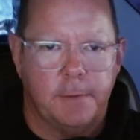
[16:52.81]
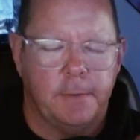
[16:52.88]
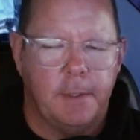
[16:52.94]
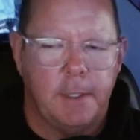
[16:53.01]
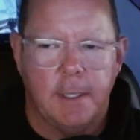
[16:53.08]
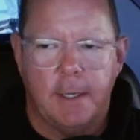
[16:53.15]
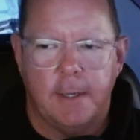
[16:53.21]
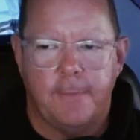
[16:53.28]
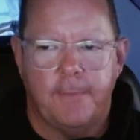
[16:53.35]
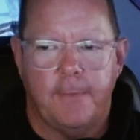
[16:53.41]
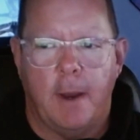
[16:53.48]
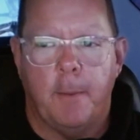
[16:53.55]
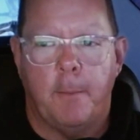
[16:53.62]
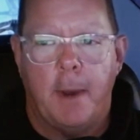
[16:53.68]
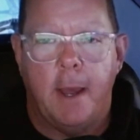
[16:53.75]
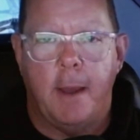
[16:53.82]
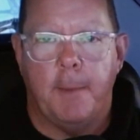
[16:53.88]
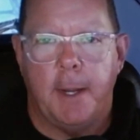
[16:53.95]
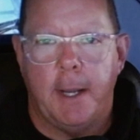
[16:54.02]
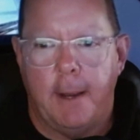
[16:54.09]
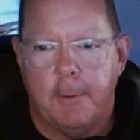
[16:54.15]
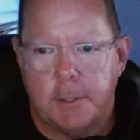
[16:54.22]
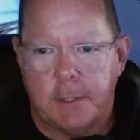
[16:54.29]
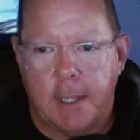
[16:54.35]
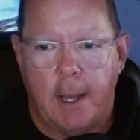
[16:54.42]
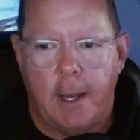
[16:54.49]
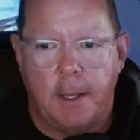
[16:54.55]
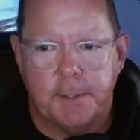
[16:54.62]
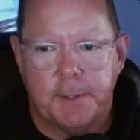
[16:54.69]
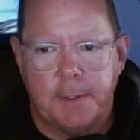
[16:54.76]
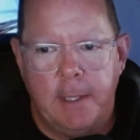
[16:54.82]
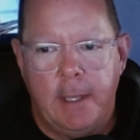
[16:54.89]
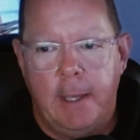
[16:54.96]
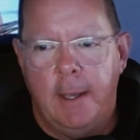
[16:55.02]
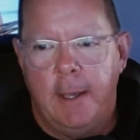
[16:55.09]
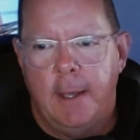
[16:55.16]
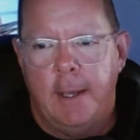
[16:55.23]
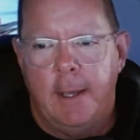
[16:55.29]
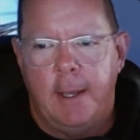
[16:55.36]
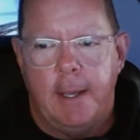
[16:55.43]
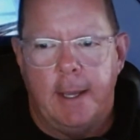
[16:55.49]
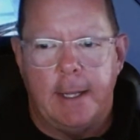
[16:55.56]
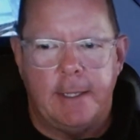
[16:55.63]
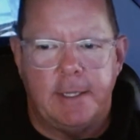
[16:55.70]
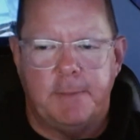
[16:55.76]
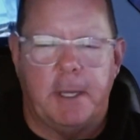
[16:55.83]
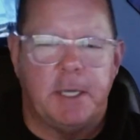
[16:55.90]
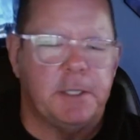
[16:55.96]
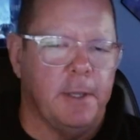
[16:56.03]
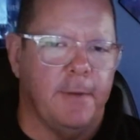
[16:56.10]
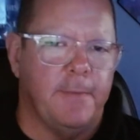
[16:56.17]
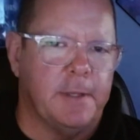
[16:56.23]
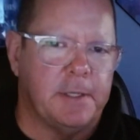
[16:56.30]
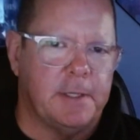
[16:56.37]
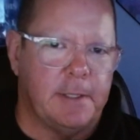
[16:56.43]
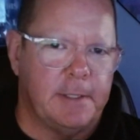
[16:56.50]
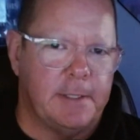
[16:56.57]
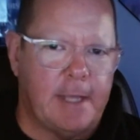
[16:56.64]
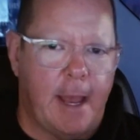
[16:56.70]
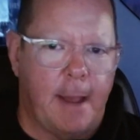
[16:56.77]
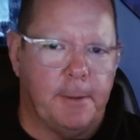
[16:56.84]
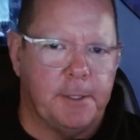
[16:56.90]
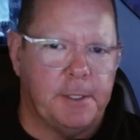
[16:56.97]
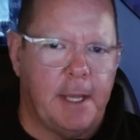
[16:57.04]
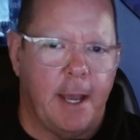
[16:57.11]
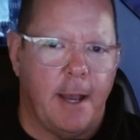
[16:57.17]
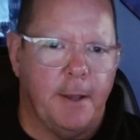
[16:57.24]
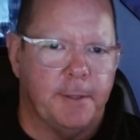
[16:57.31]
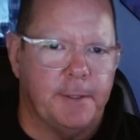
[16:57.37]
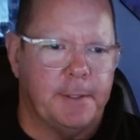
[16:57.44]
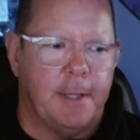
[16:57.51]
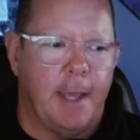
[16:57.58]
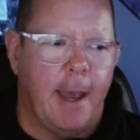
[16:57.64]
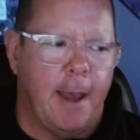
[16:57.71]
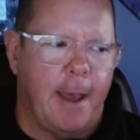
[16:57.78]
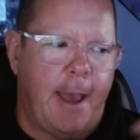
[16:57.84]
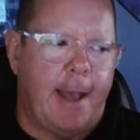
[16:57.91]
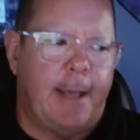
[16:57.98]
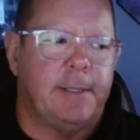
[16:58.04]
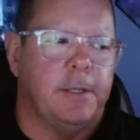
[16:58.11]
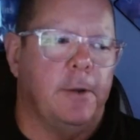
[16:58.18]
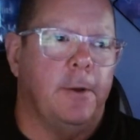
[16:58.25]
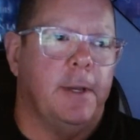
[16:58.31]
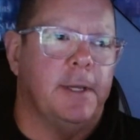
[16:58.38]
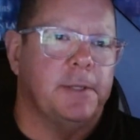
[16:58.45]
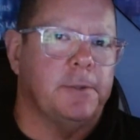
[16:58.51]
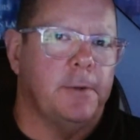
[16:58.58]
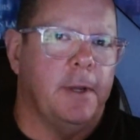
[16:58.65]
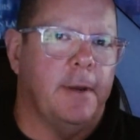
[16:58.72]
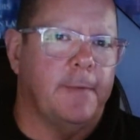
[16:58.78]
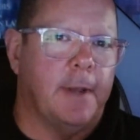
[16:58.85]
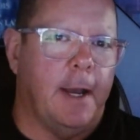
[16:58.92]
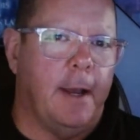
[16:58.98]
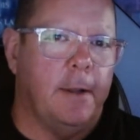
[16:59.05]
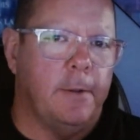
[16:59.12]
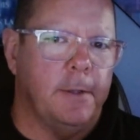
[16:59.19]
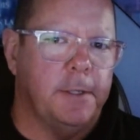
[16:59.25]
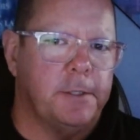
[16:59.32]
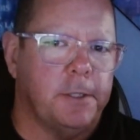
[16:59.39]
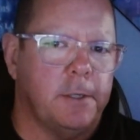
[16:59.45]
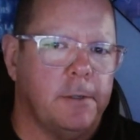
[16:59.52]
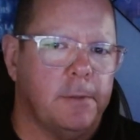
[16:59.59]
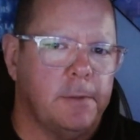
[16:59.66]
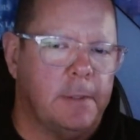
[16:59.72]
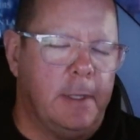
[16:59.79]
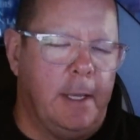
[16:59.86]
If I'm buying my neighbor's house, and especially if it's an established house that has no history of title issues,